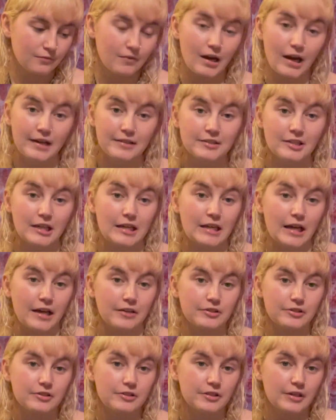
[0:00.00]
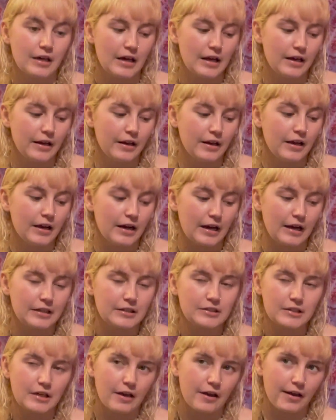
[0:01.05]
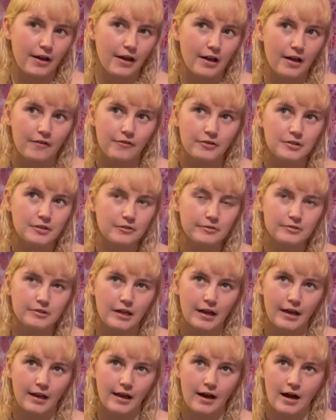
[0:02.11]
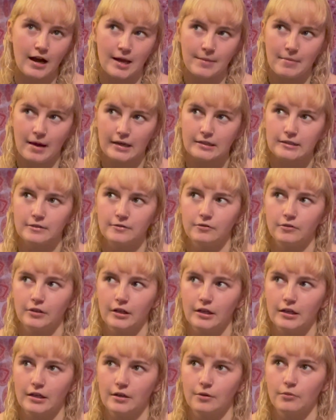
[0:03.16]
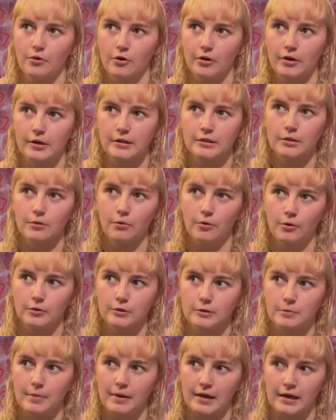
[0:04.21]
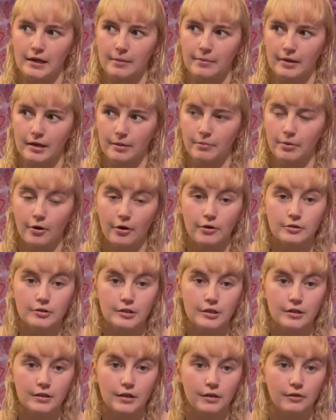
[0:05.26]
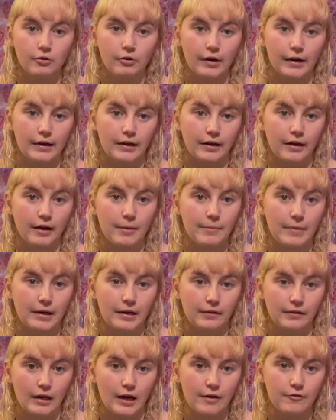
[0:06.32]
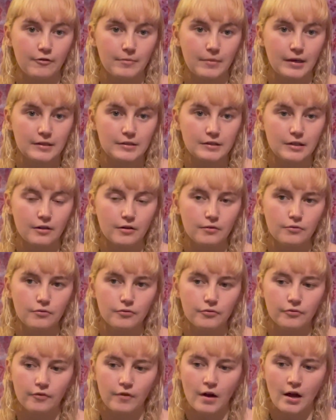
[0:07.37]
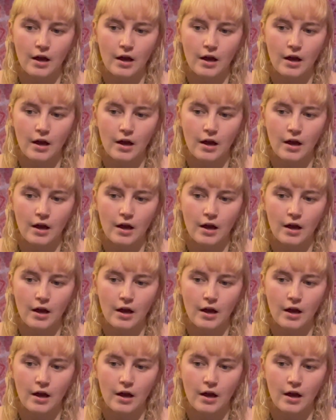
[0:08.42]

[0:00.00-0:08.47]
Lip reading: I'd say yes. I'd say every single day I'm actively working towards being a better person and creating a better life for myself.